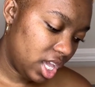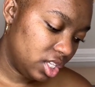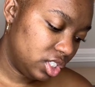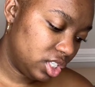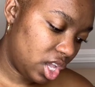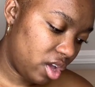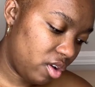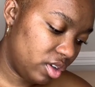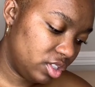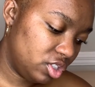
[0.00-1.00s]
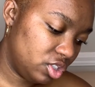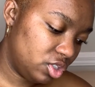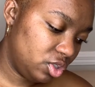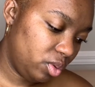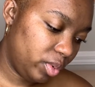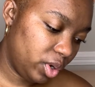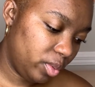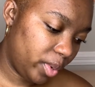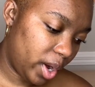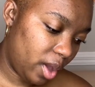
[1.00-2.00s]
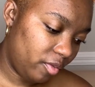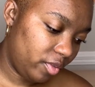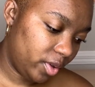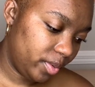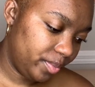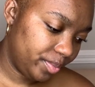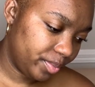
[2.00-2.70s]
So it's super duper helpful